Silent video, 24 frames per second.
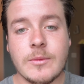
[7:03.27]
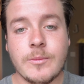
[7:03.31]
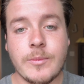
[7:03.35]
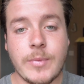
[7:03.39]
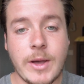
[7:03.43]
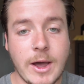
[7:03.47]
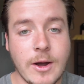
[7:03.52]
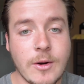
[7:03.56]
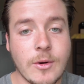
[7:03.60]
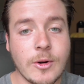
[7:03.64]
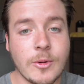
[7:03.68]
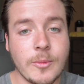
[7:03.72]

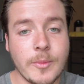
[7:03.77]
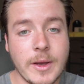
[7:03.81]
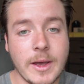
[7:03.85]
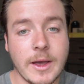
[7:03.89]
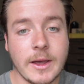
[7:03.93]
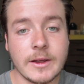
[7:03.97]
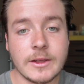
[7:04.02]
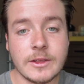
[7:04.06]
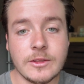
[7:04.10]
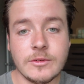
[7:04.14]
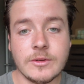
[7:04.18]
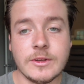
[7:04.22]
power
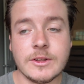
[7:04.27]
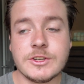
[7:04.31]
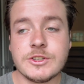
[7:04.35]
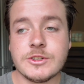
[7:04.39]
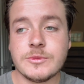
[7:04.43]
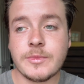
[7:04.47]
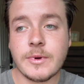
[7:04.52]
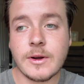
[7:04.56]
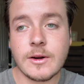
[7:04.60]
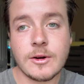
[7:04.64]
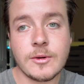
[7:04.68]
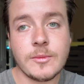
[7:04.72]
back. You get
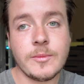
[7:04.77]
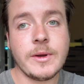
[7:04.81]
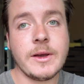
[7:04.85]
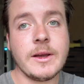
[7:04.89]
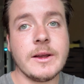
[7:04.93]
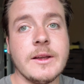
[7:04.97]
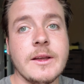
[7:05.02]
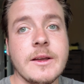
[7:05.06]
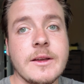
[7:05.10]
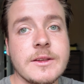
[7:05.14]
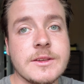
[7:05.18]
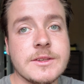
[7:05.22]
your power
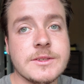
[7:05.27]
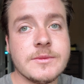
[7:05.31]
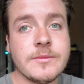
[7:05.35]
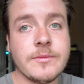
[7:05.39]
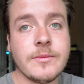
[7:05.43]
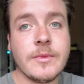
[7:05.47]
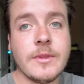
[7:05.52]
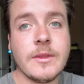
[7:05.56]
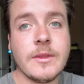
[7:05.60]
back, guys.